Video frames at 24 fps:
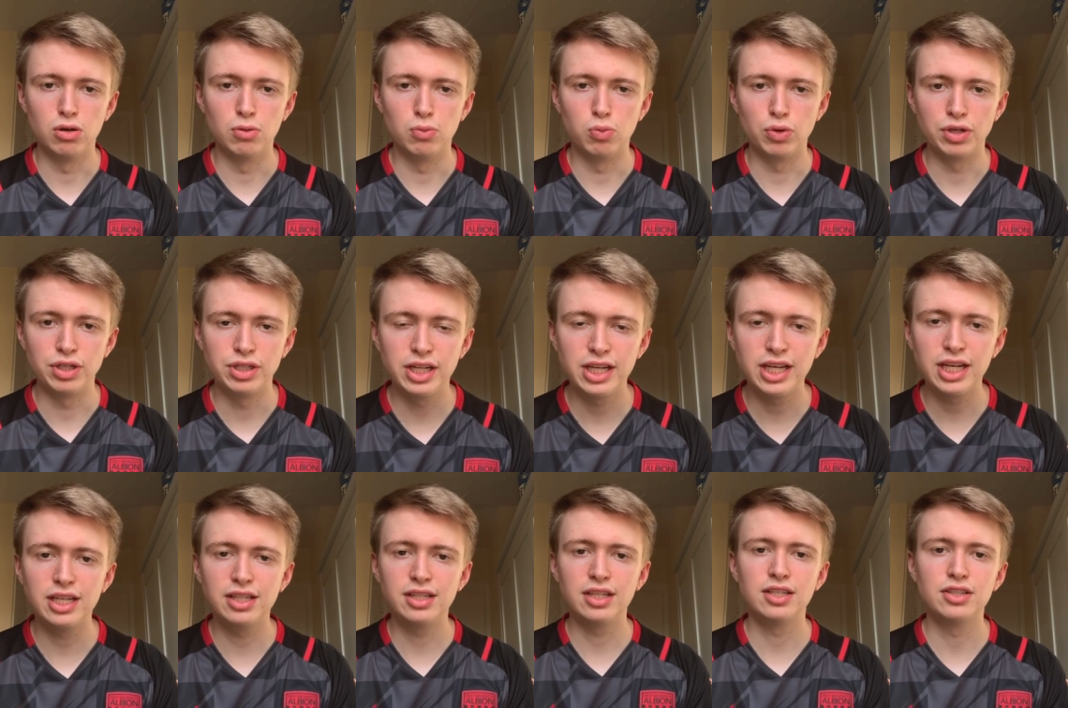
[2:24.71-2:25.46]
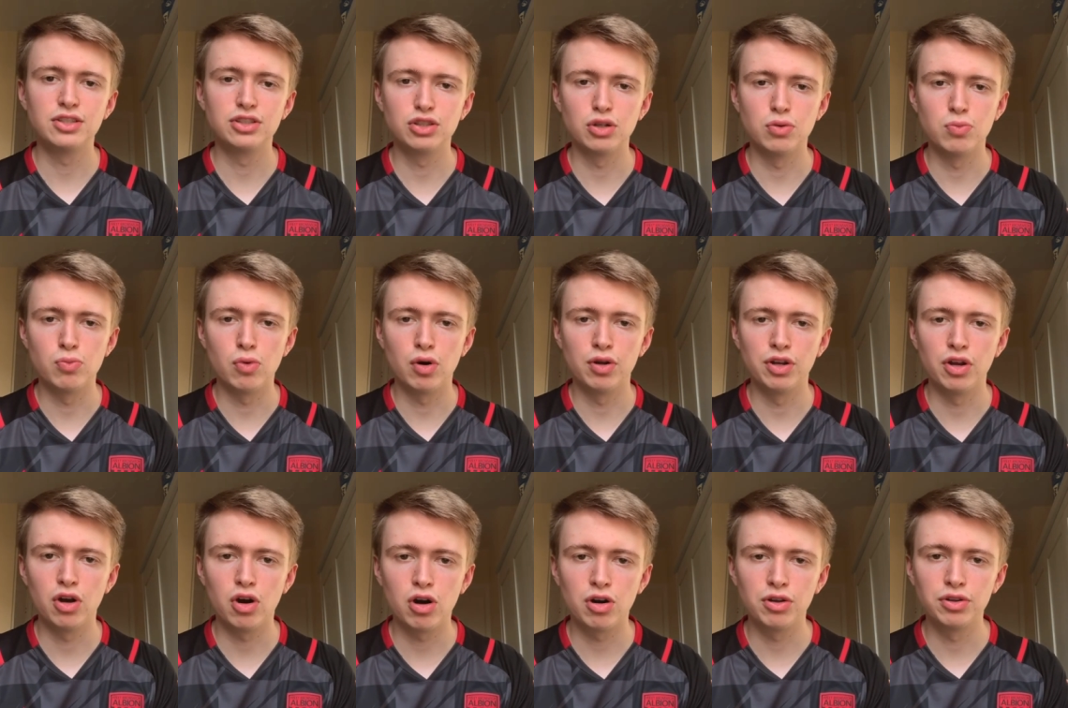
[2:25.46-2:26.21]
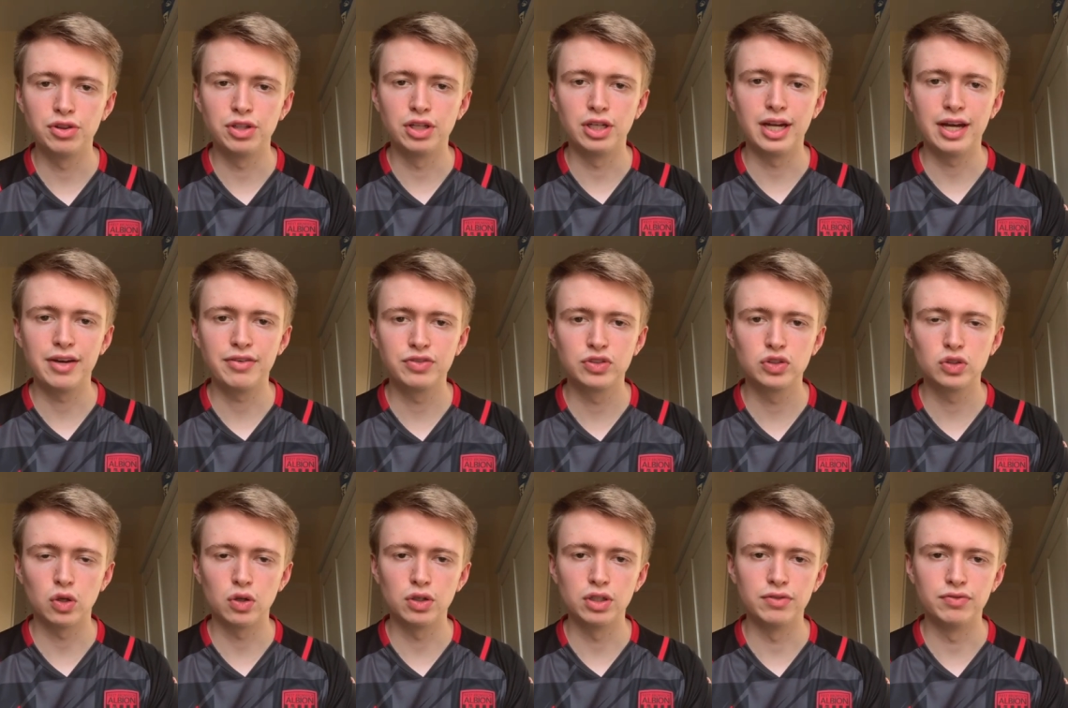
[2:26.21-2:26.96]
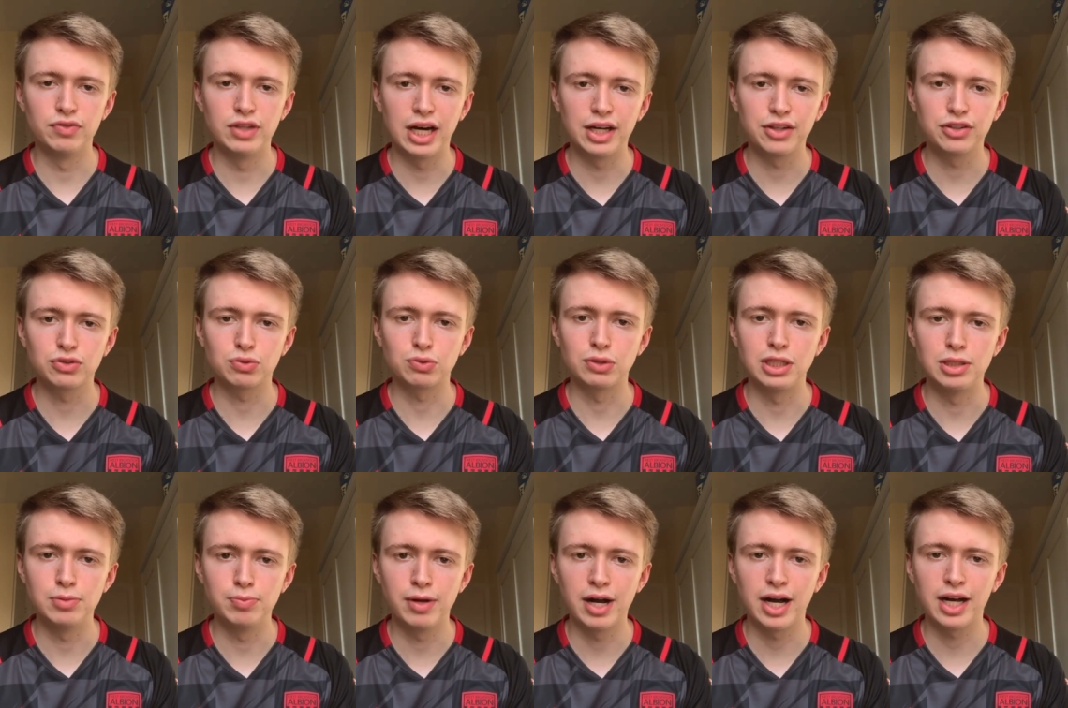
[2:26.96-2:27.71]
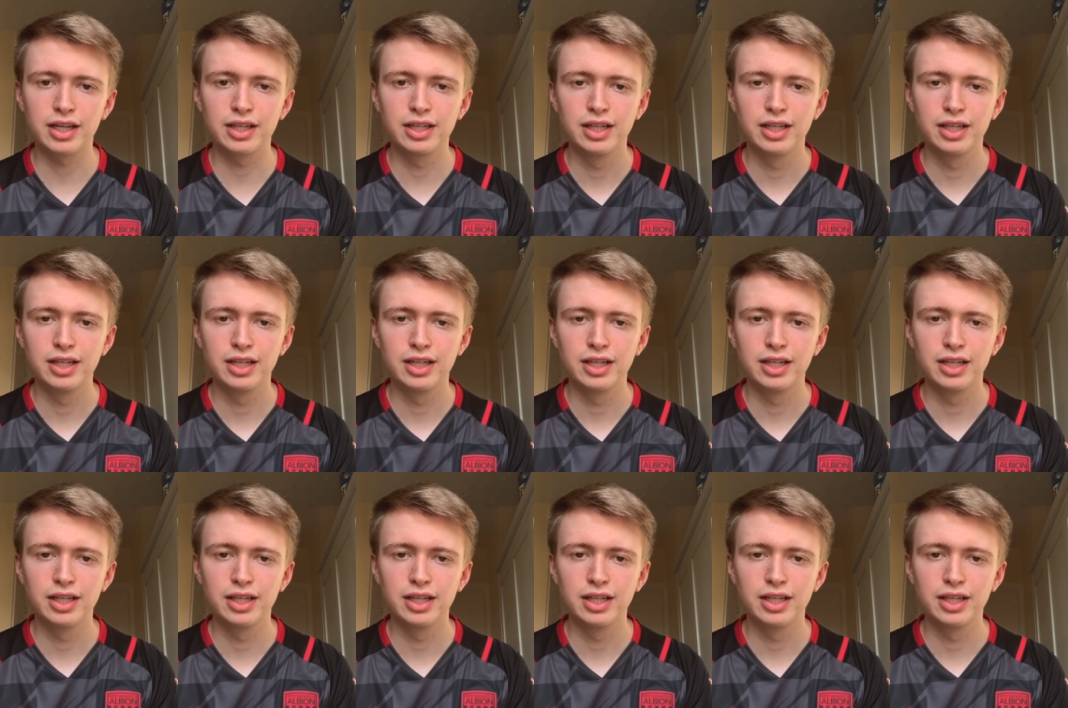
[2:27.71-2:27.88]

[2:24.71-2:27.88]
We needed someone on the left side of that three back